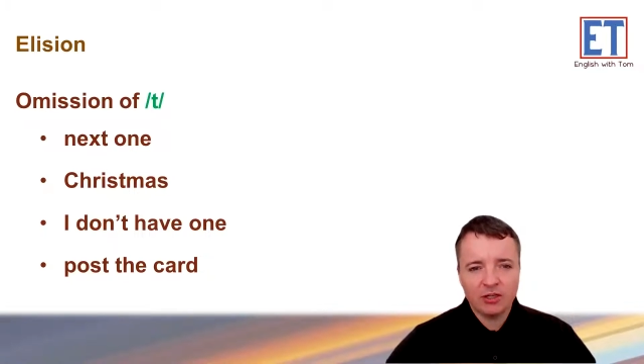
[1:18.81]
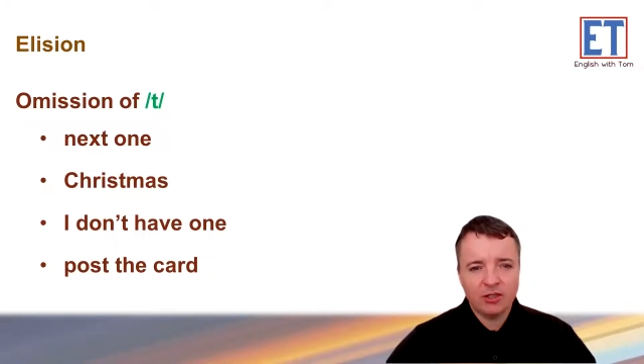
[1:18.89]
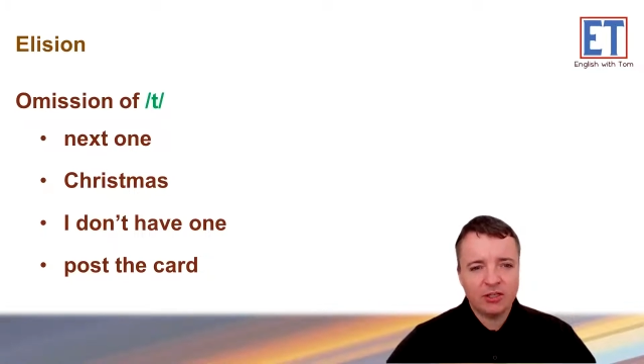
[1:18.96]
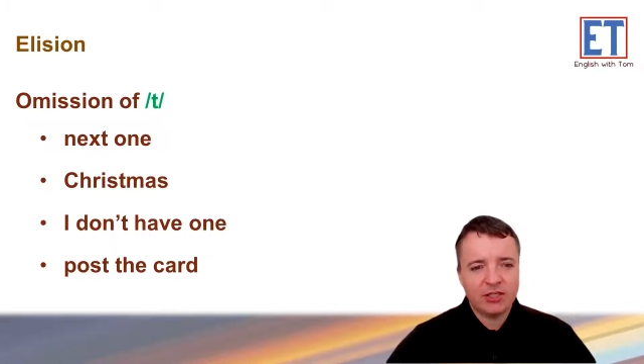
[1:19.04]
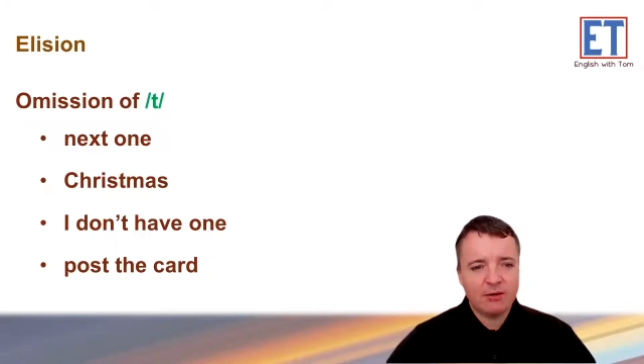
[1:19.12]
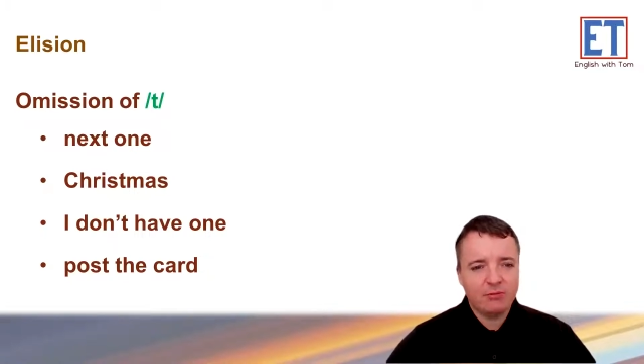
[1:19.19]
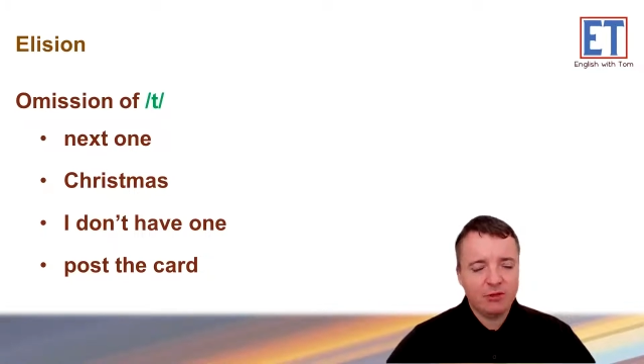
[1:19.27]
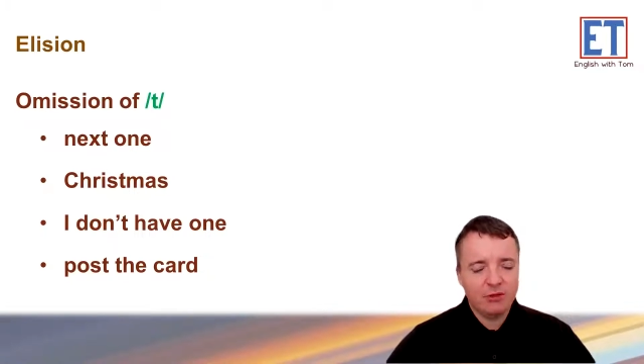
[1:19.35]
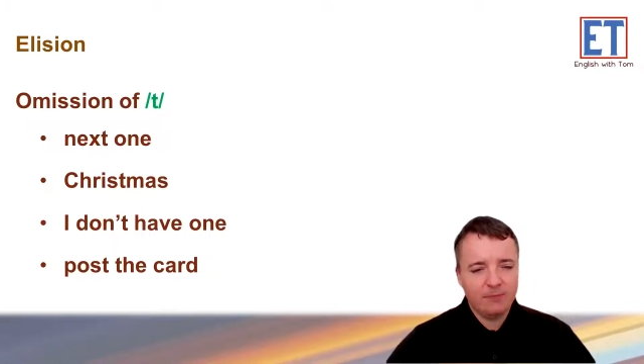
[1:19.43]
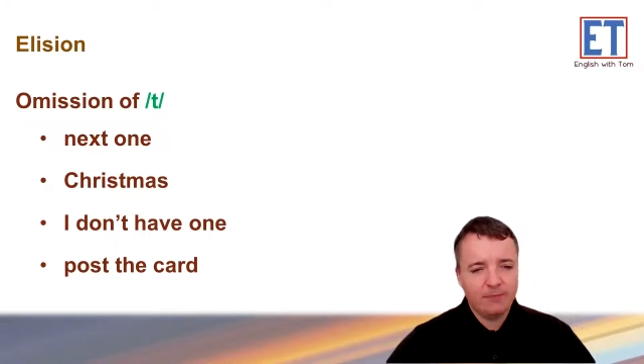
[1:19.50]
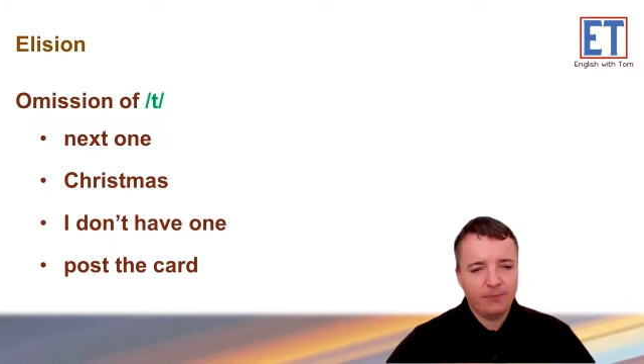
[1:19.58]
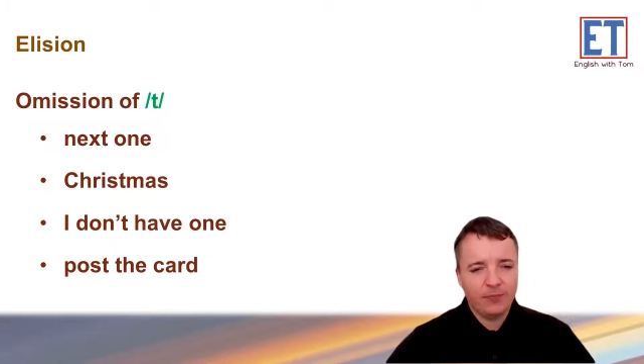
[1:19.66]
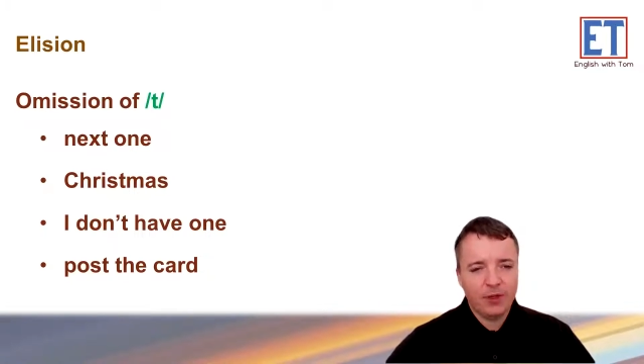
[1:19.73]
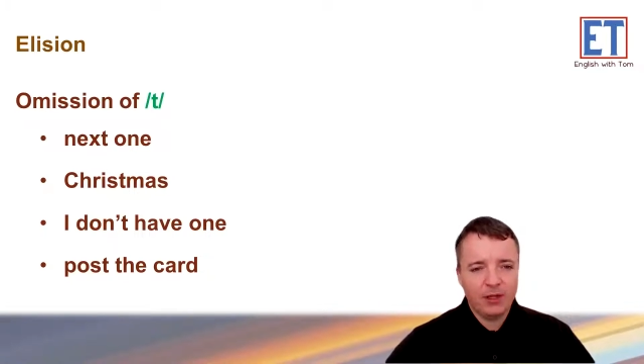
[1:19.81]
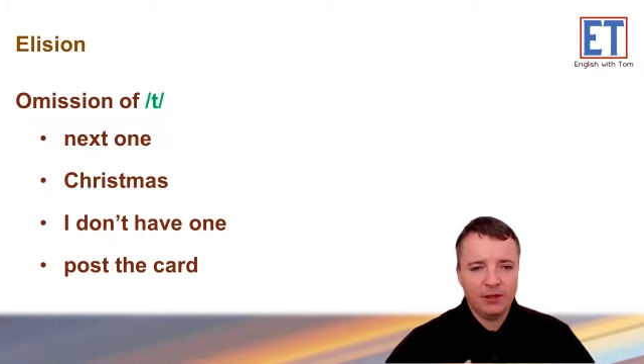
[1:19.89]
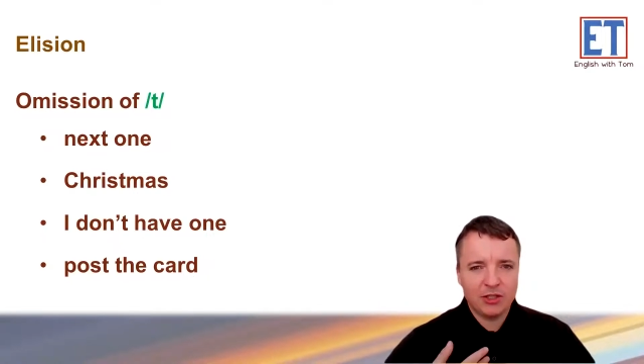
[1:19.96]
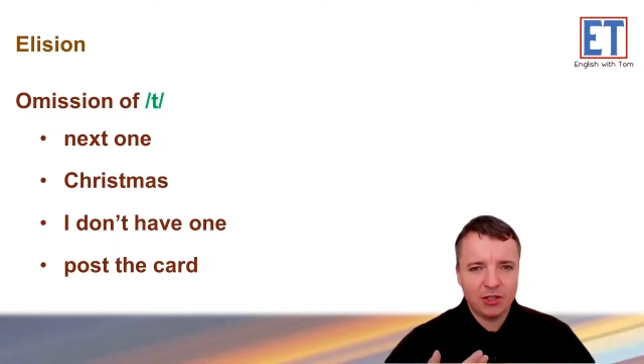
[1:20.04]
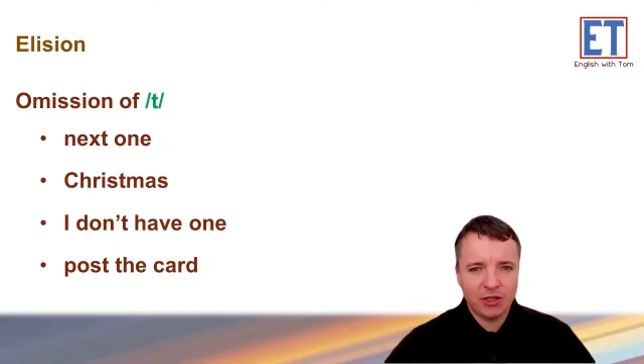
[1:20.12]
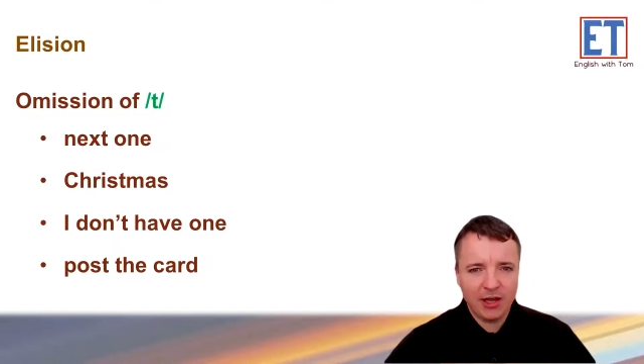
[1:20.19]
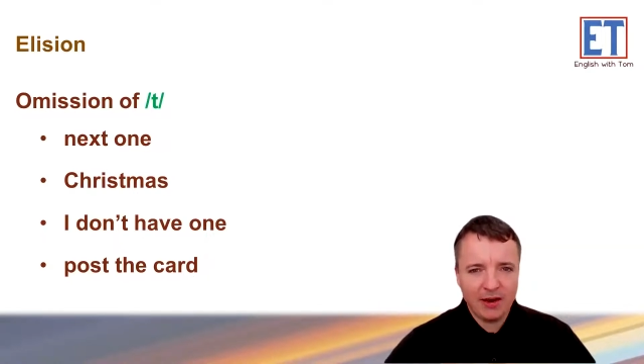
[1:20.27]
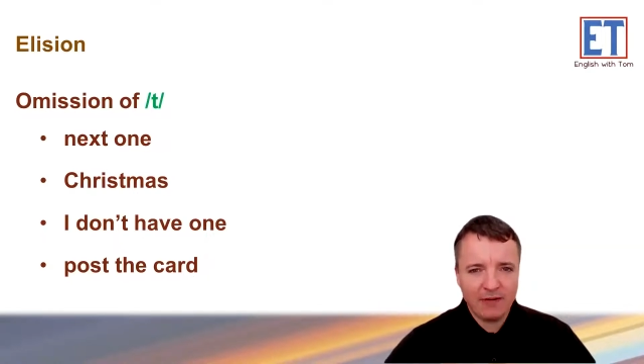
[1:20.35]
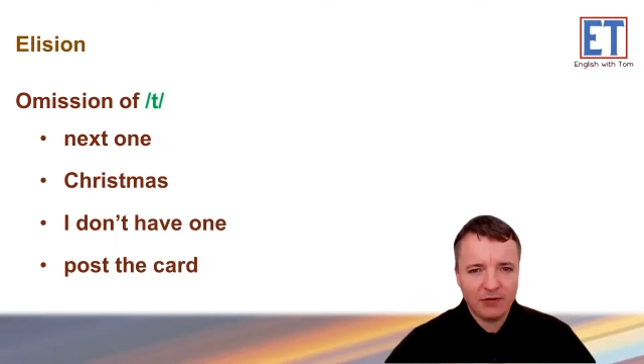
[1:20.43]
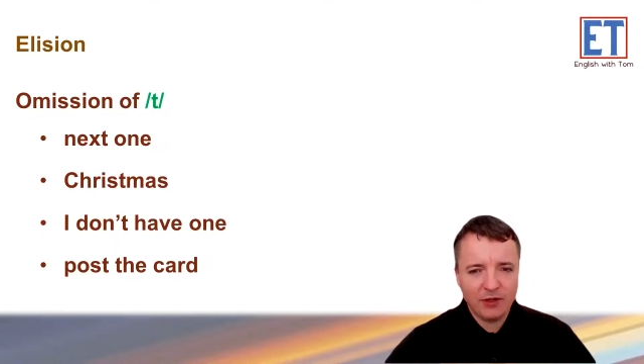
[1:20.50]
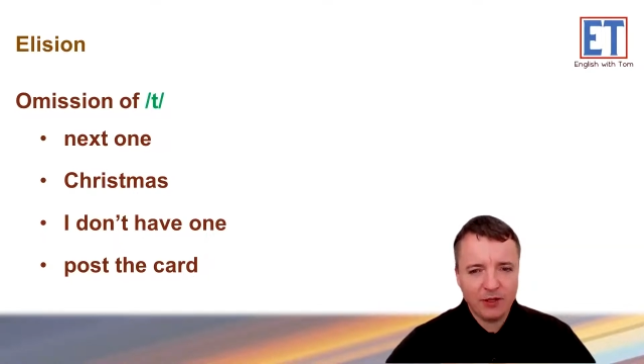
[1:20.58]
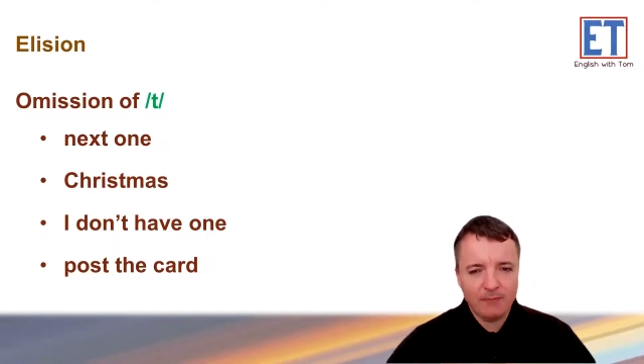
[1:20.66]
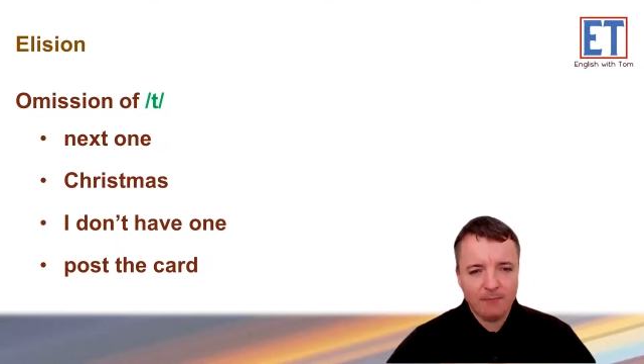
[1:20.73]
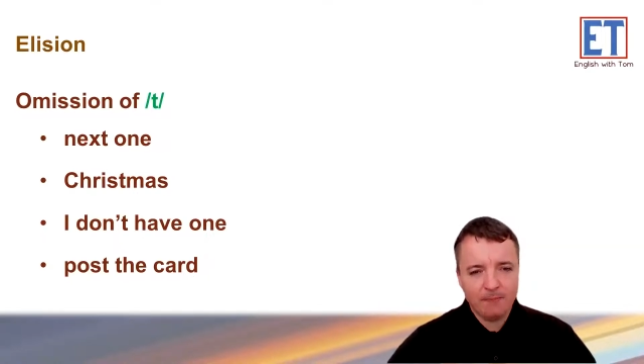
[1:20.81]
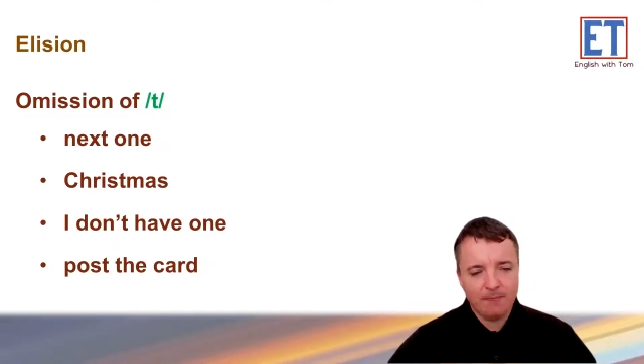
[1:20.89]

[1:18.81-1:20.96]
sound. Listen carefully.